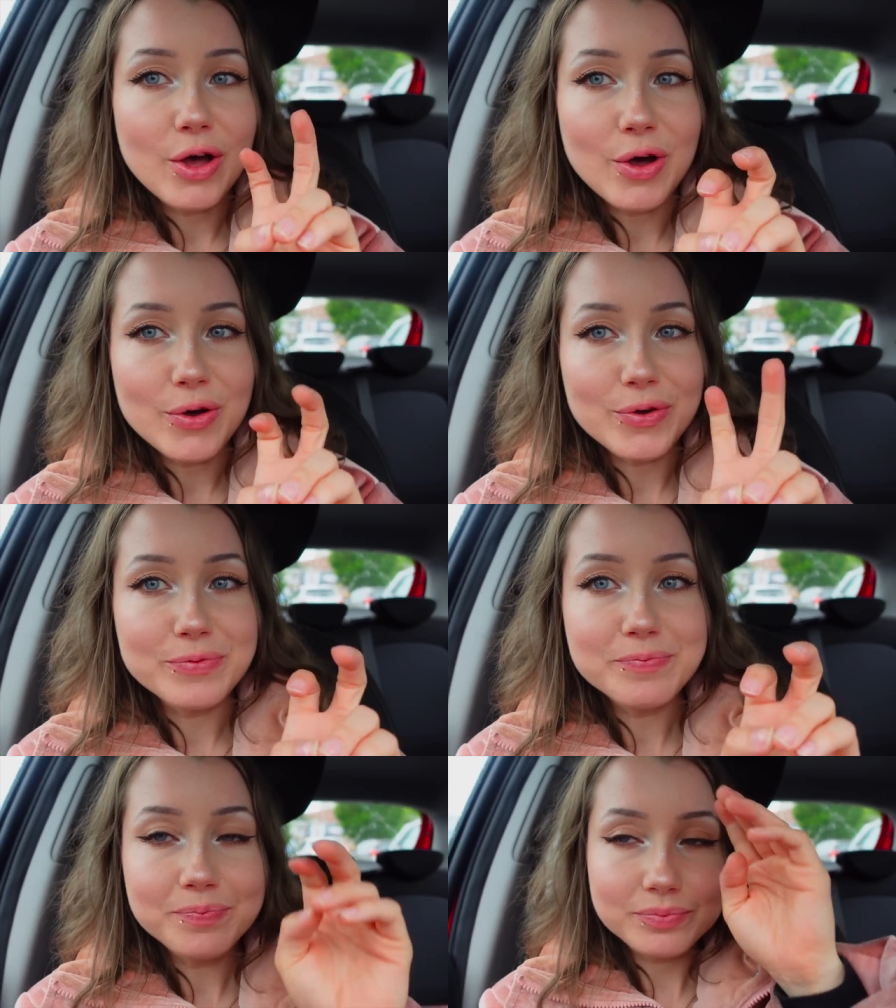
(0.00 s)

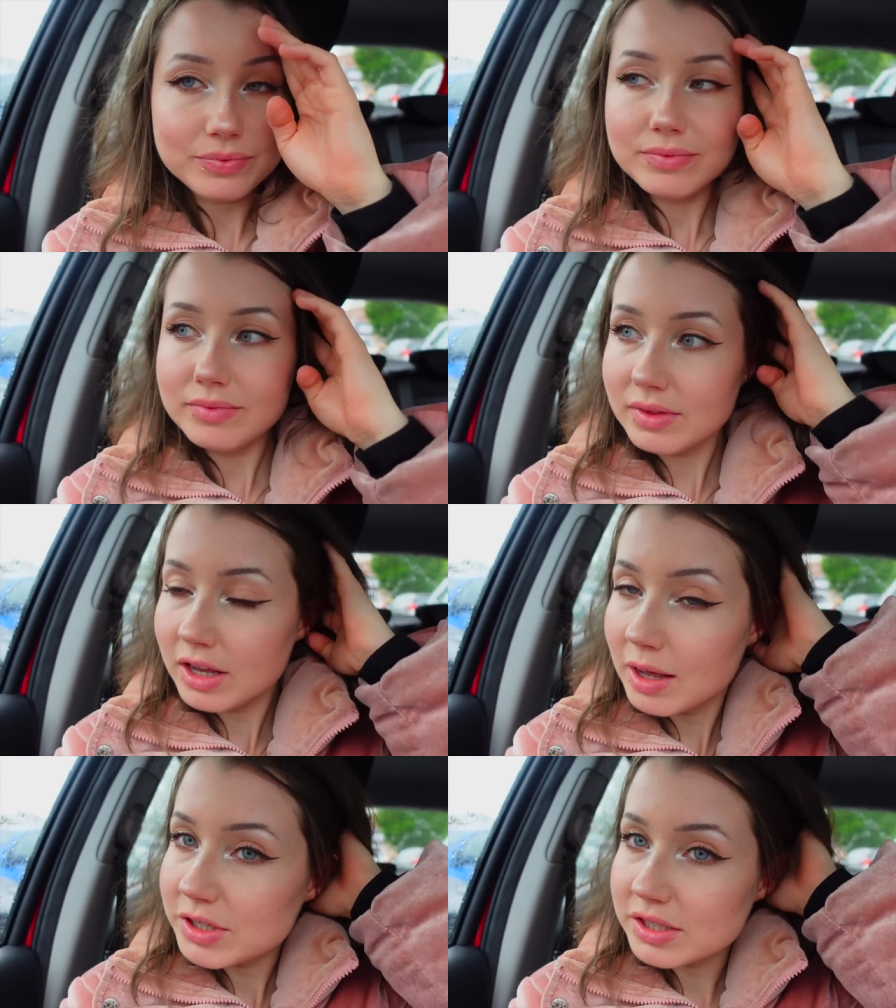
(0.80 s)
home.
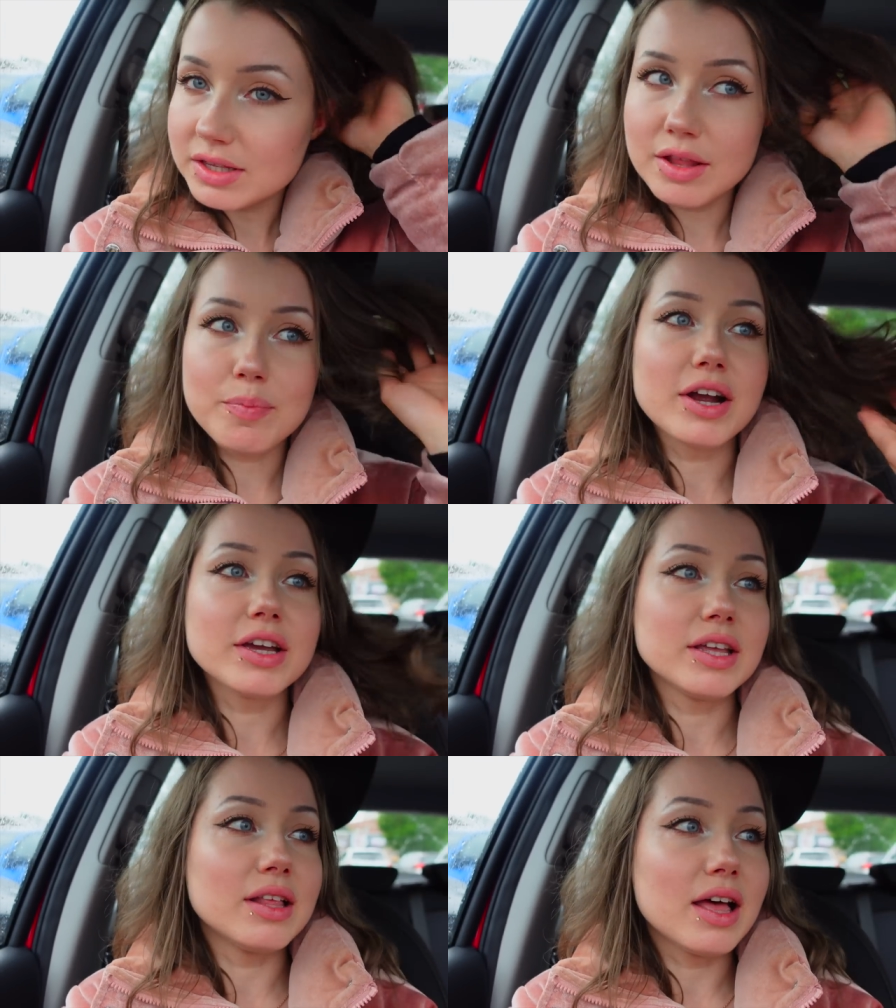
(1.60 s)
I'm just in the
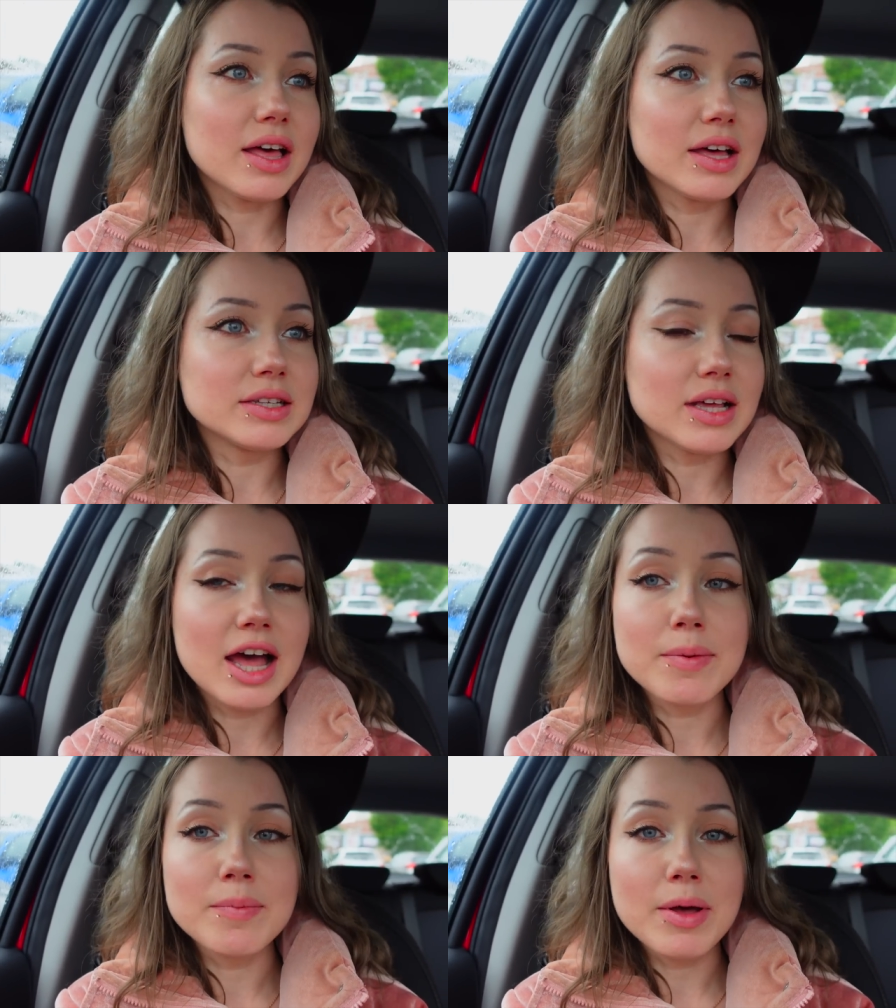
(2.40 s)
parking lot because
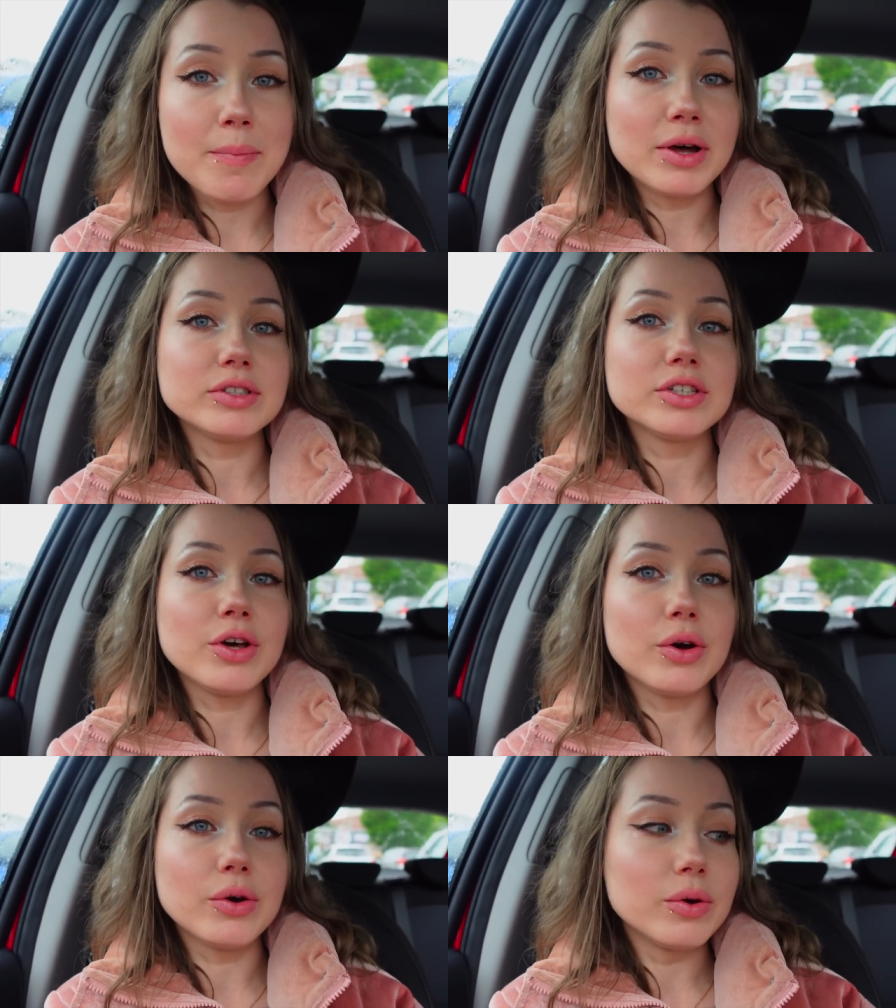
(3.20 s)
I'm about to
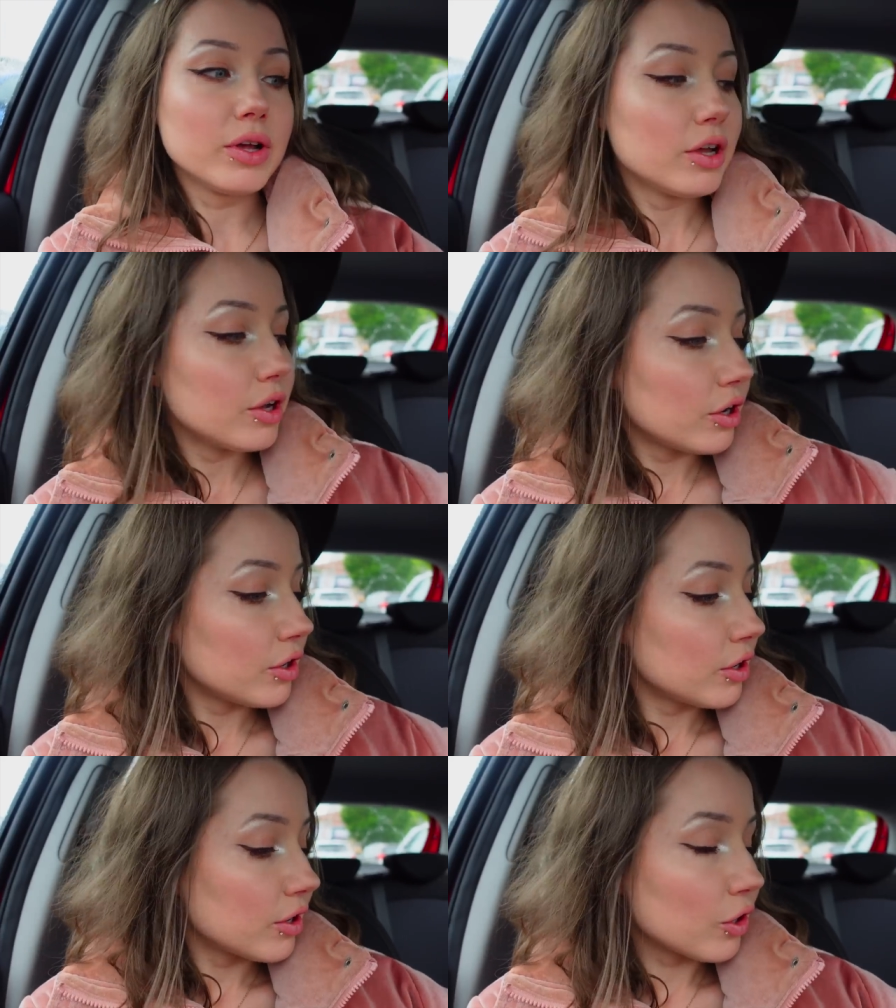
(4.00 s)
go
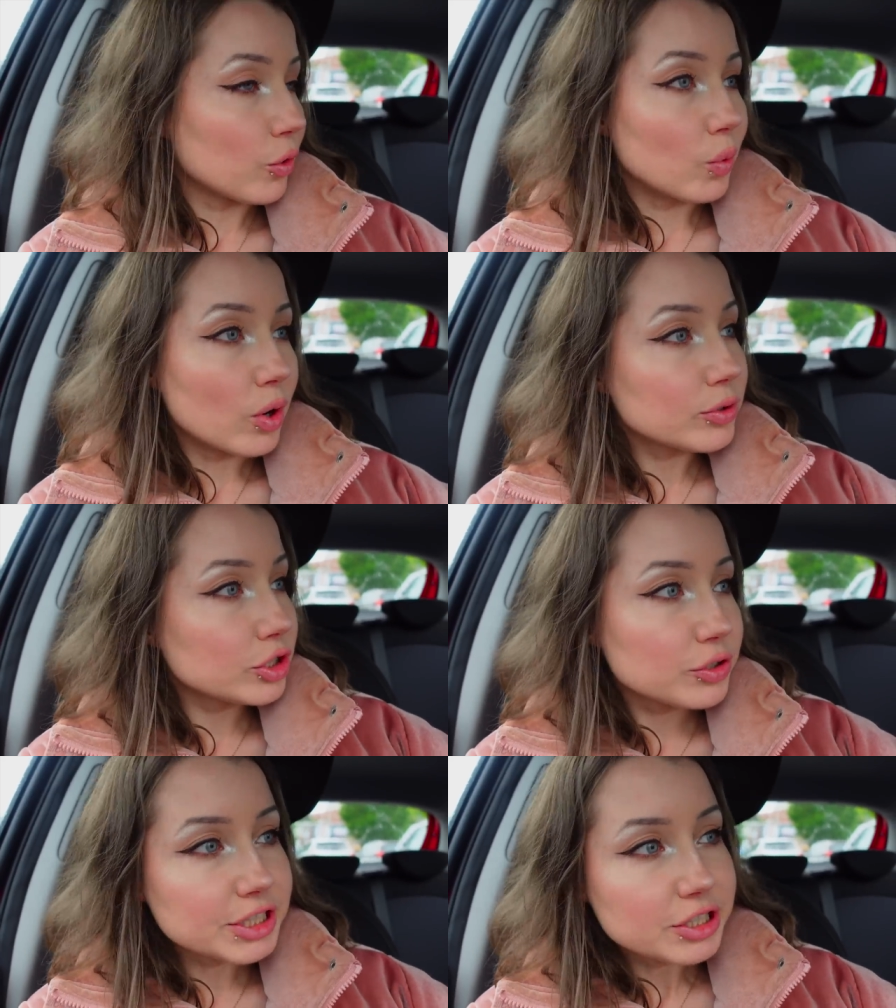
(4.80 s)
grocery